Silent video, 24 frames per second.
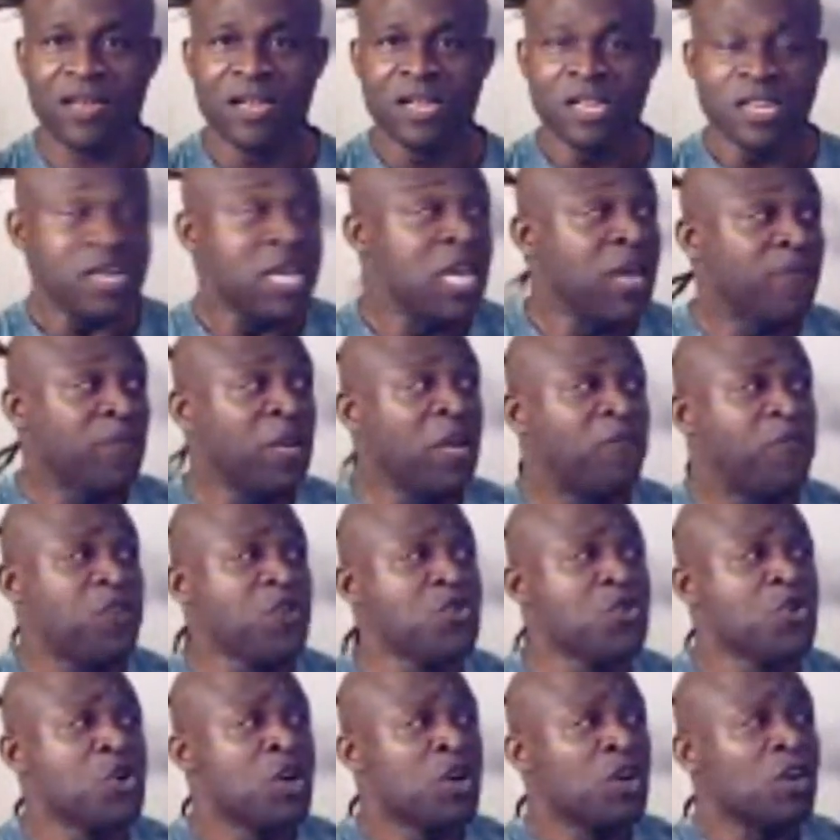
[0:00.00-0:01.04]
Even if
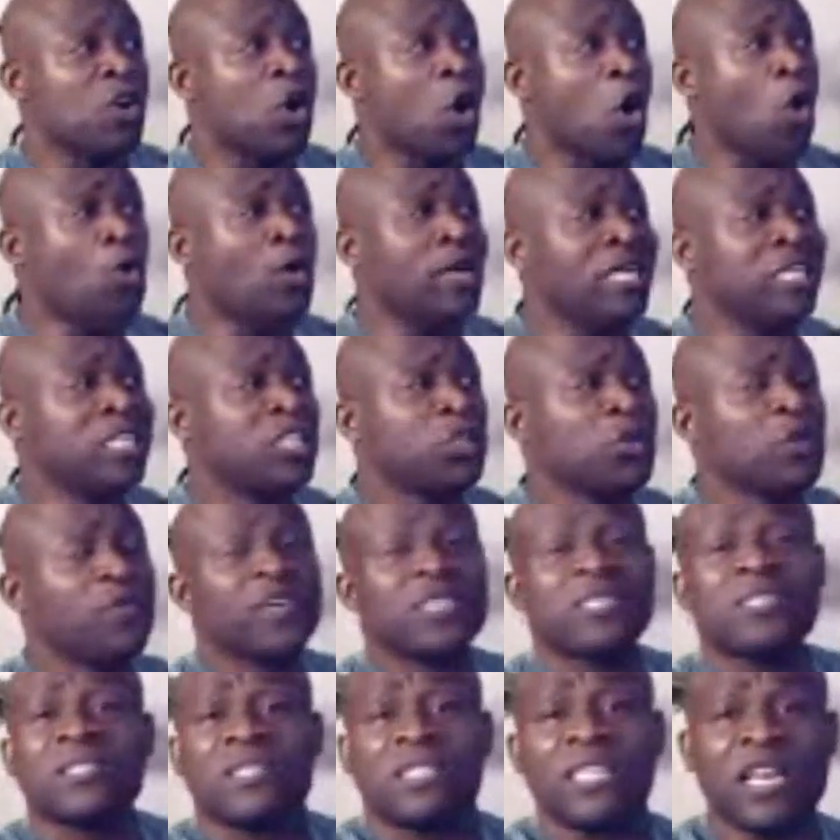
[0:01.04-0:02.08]
you go into the
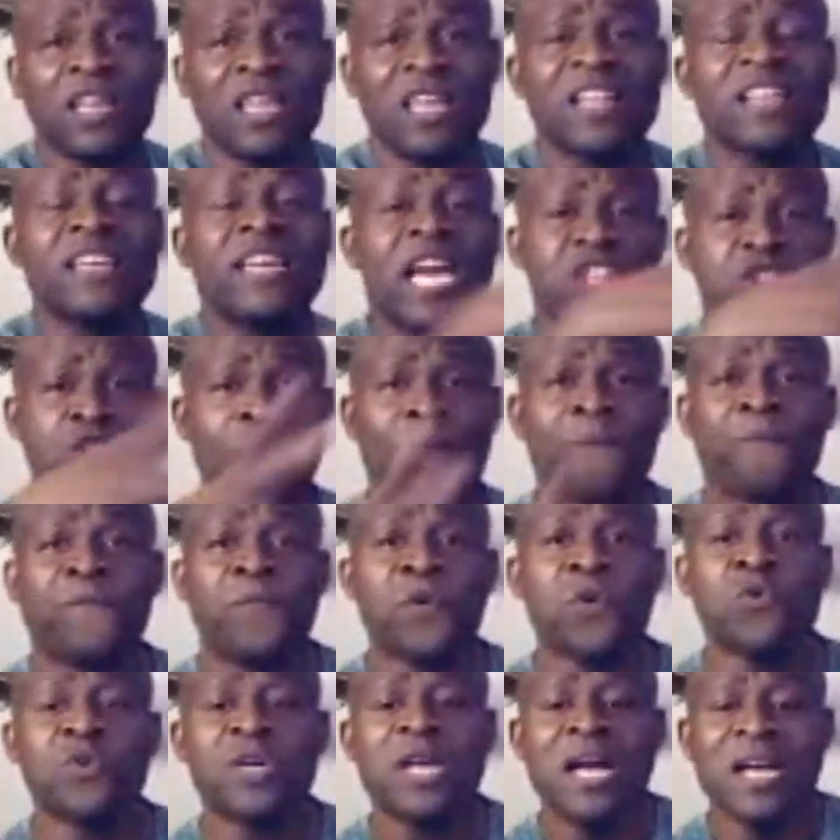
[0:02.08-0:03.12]
city and get your
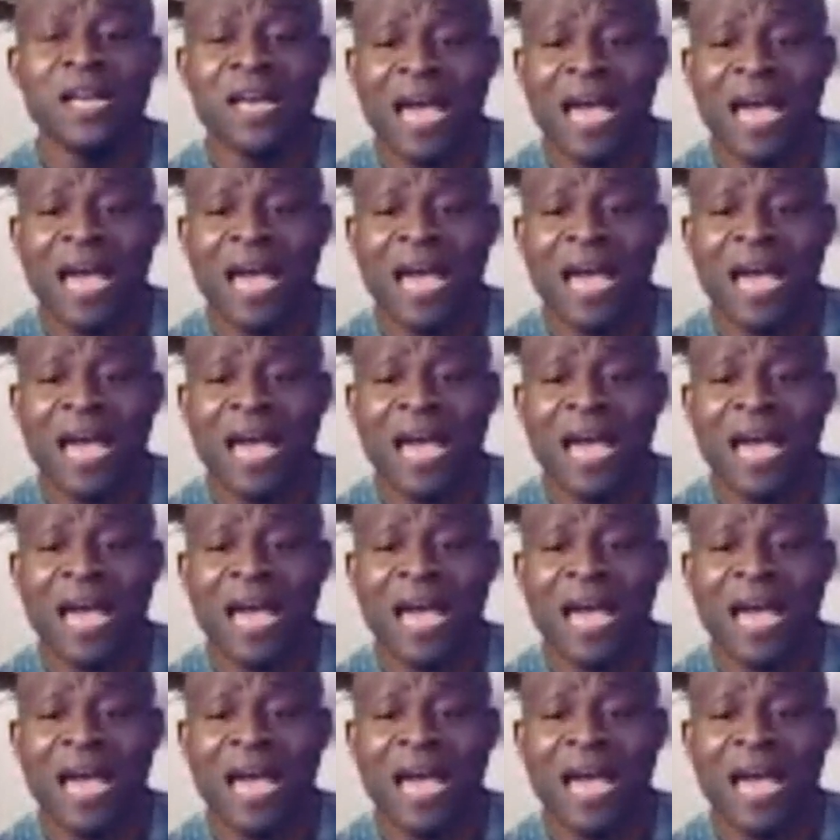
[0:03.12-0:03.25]
food